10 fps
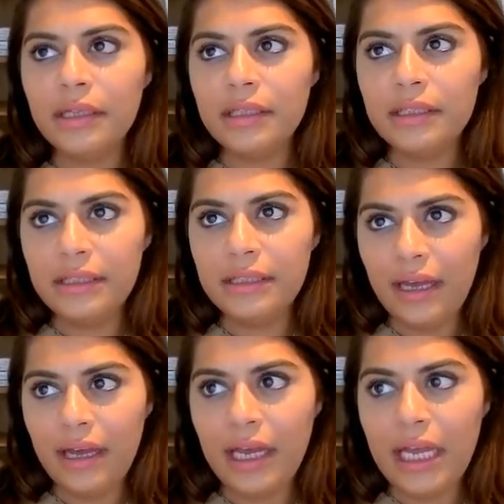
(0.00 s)

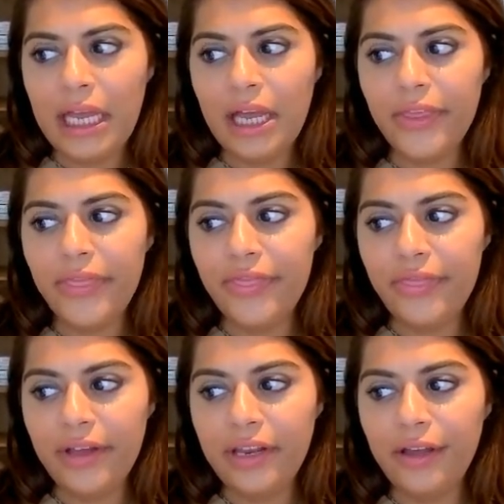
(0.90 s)
Yeah,
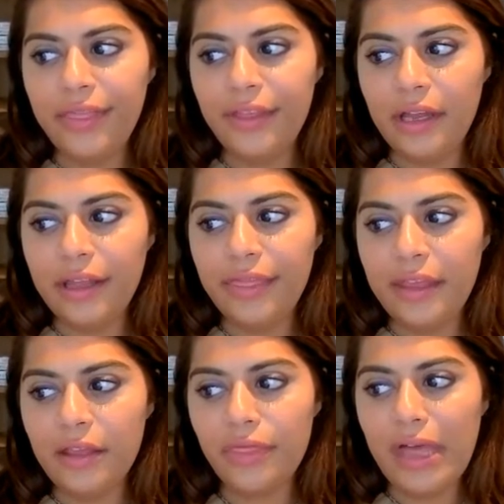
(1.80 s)
I
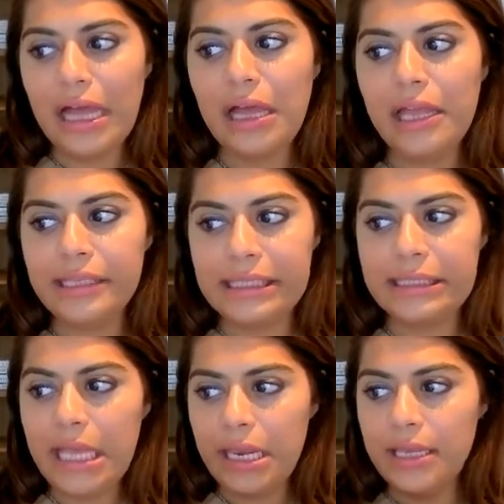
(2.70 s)
think that as
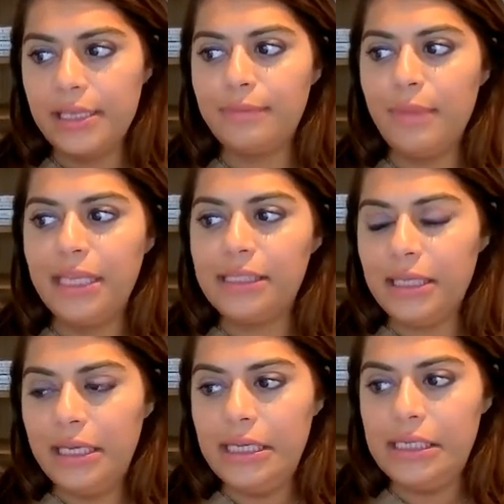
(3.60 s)
sellers makes
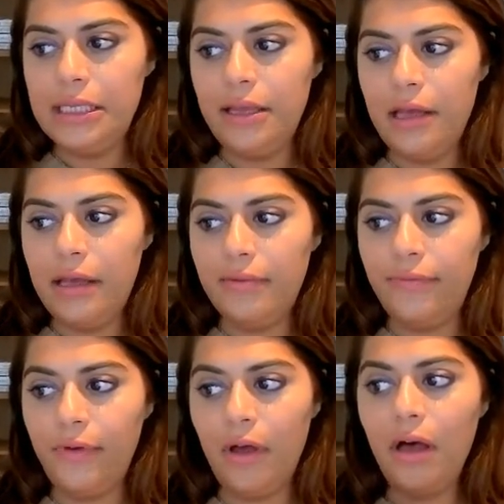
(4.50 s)
it easier
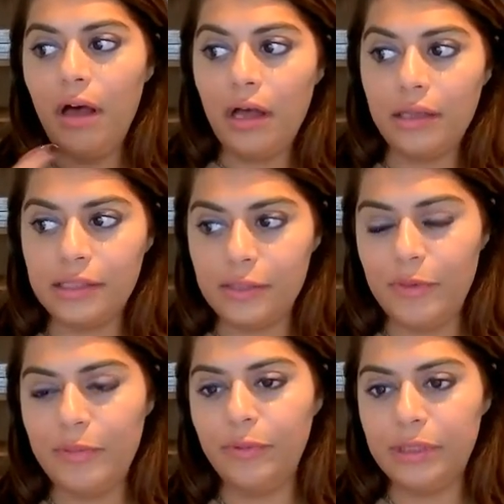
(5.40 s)
for us to
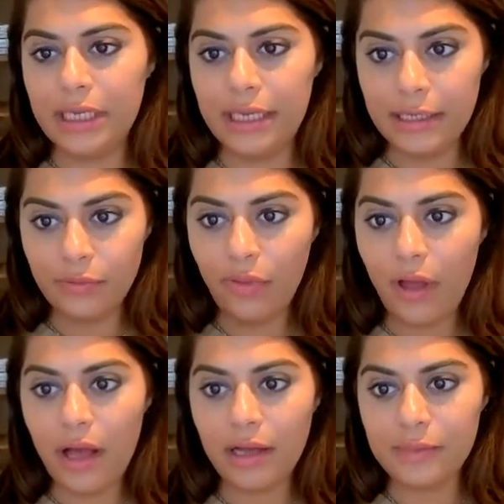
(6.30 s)
people to connect with
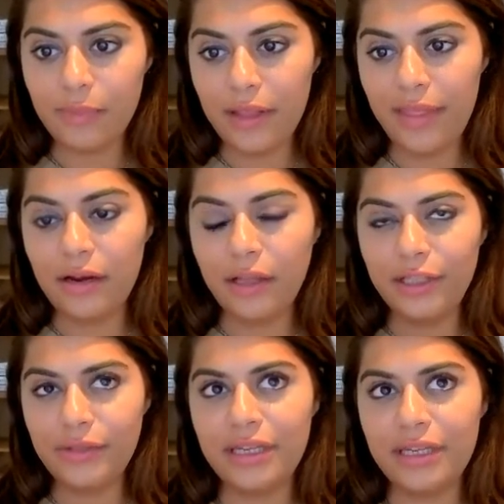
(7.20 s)
us. But I think,
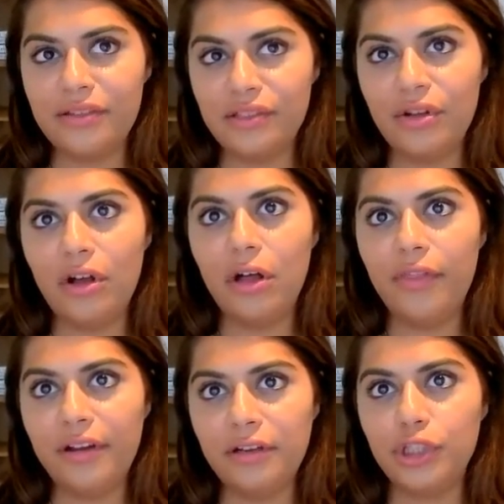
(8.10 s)
like you said at the start,
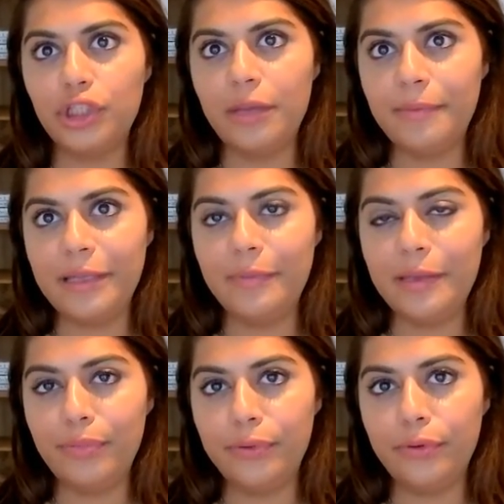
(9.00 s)
there are so many
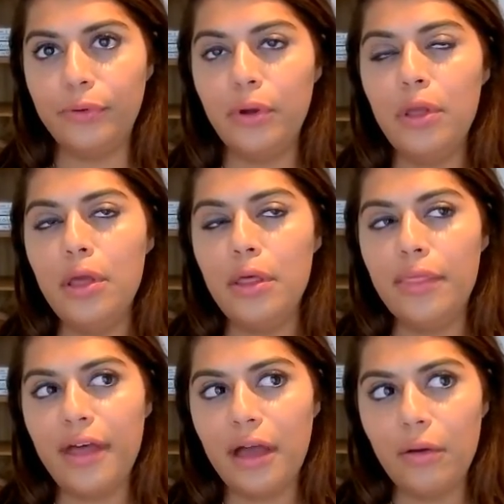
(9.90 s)
people
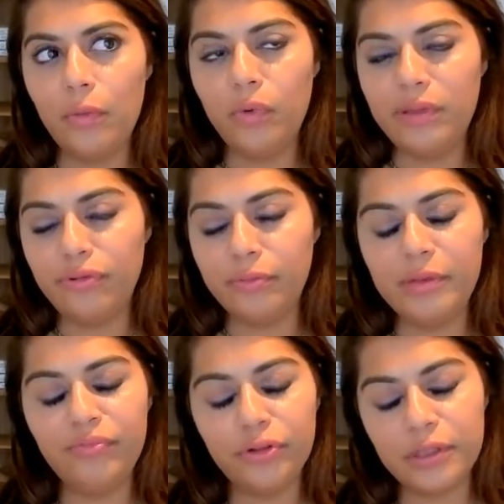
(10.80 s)
that we
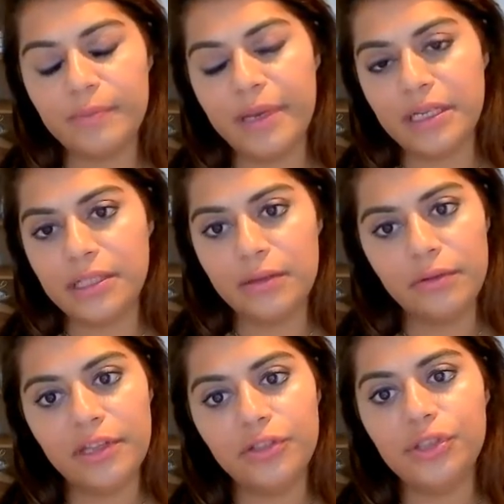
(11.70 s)
probably prospect to
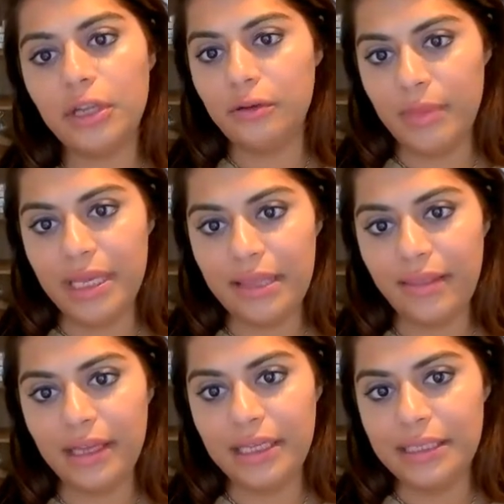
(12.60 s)
that don't make it
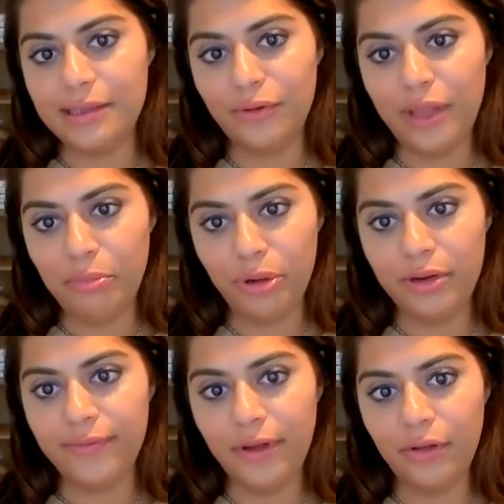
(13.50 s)
that easy on their
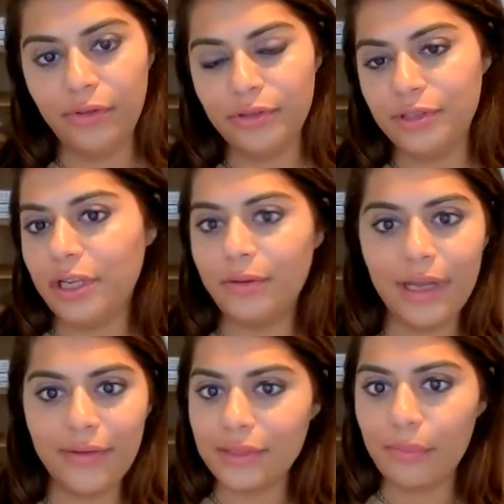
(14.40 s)
profile, that don't
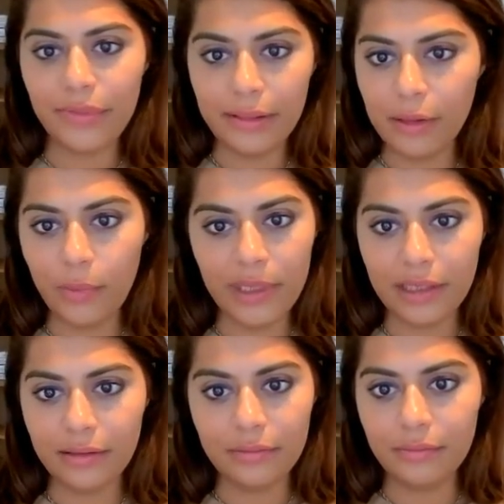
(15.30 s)
have something that we
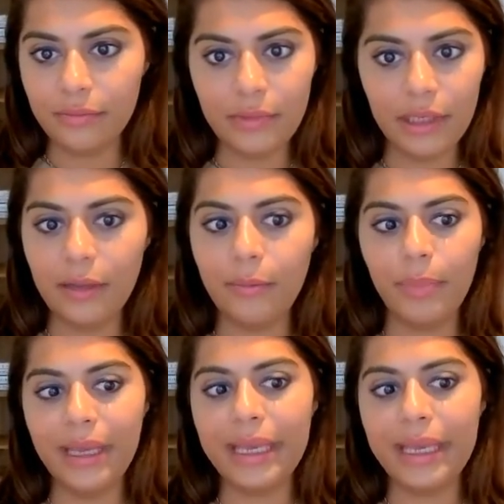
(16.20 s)
can, pick